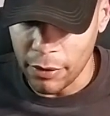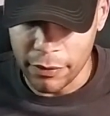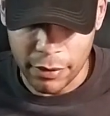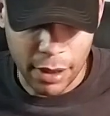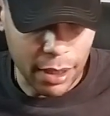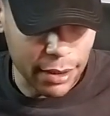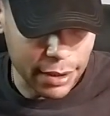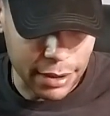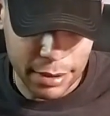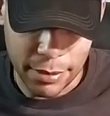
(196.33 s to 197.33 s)
Overall,
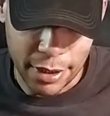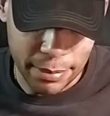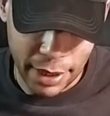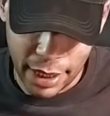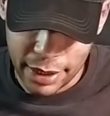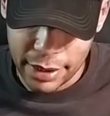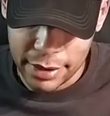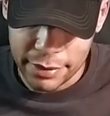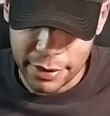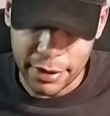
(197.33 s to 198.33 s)
it's a small
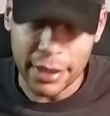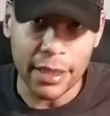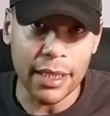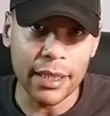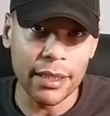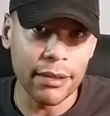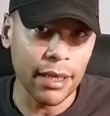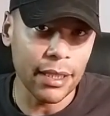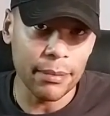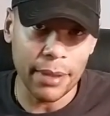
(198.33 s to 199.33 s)
package, very light,
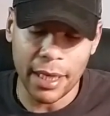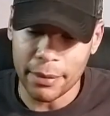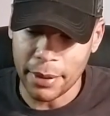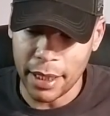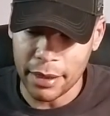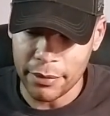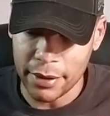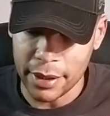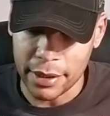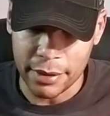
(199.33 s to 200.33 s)
great to backpack
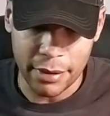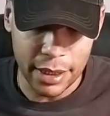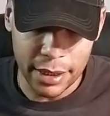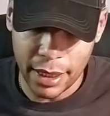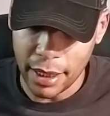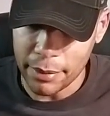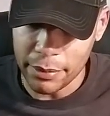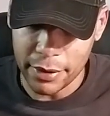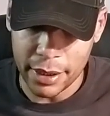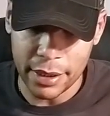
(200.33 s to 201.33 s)
with, great to camp
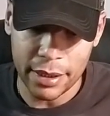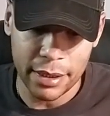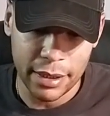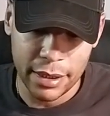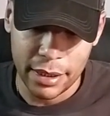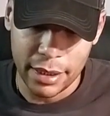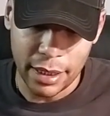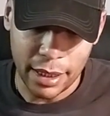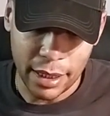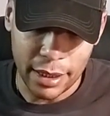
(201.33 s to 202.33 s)
with.
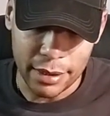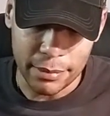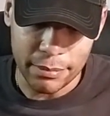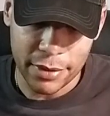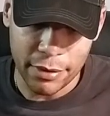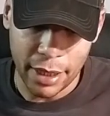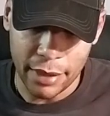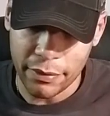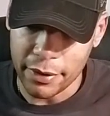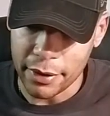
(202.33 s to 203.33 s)

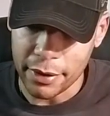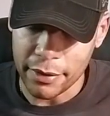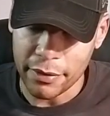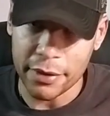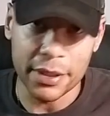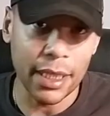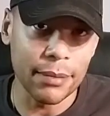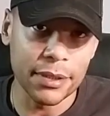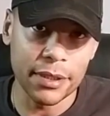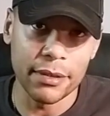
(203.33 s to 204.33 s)
Great for
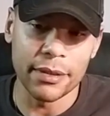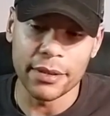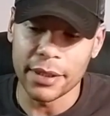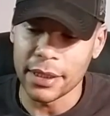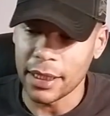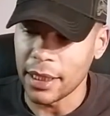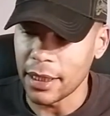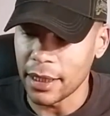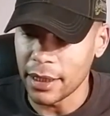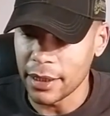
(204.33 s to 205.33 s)
first-time shooters.
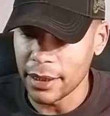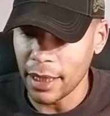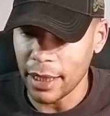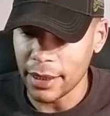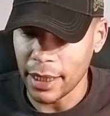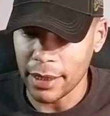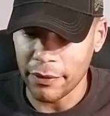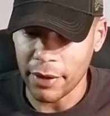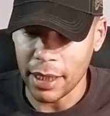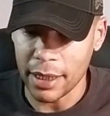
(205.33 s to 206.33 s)
I tend to
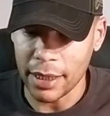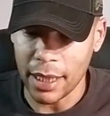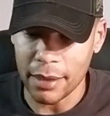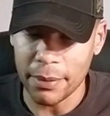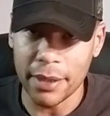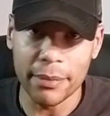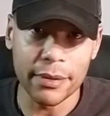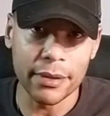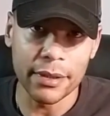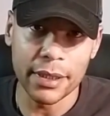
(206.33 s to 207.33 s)
find a lot of
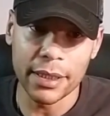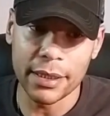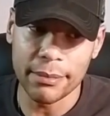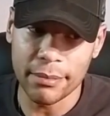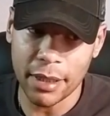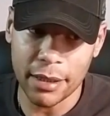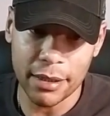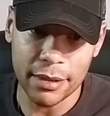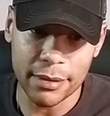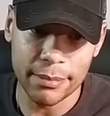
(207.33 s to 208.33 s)
people
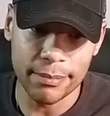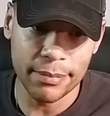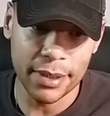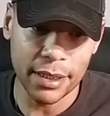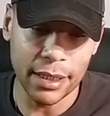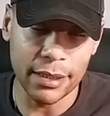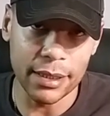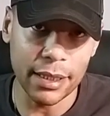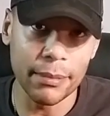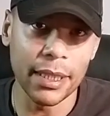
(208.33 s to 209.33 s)
are a little
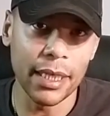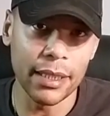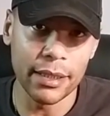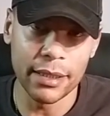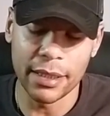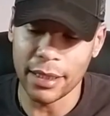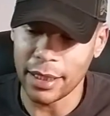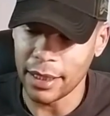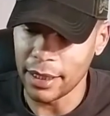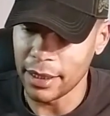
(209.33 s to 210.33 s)
intimidated,
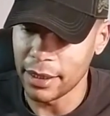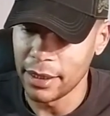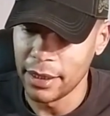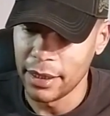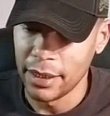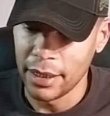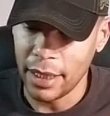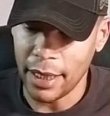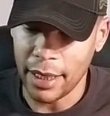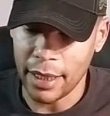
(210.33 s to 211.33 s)

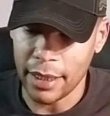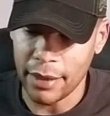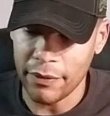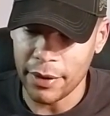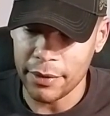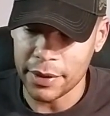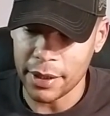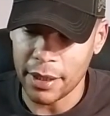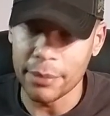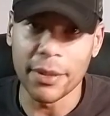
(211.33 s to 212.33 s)
and if you
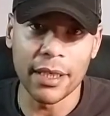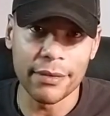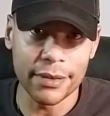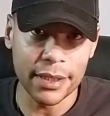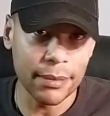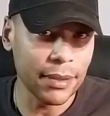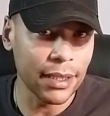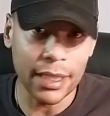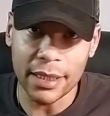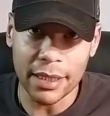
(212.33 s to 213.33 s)
start them off with something
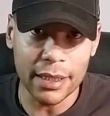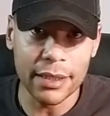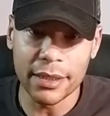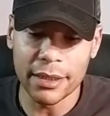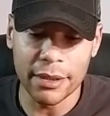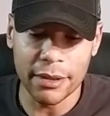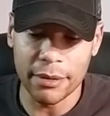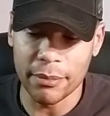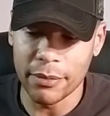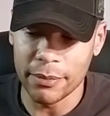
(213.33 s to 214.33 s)
like this,
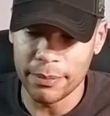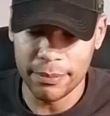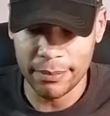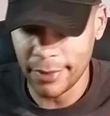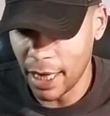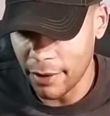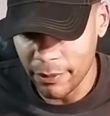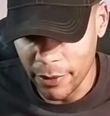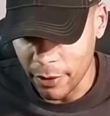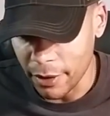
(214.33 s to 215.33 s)
they have
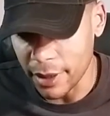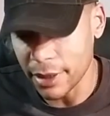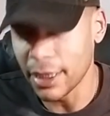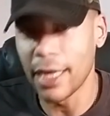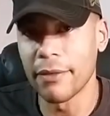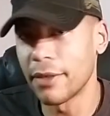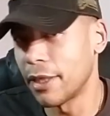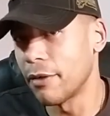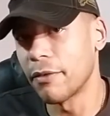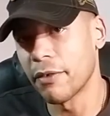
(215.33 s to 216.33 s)
more incentive to
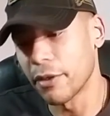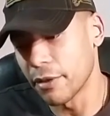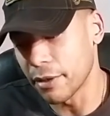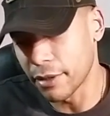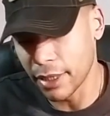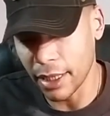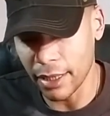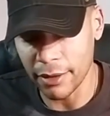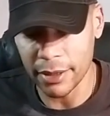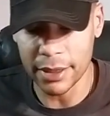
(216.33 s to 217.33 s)
go further. You
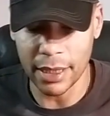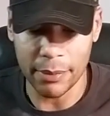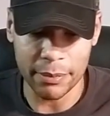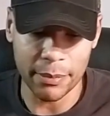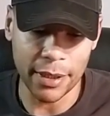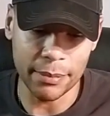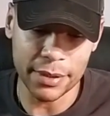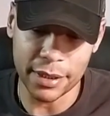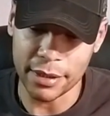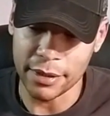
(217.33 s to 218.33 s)
know, you step them up.
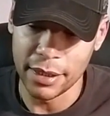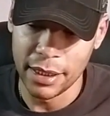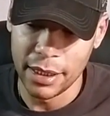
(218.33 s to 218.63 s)
So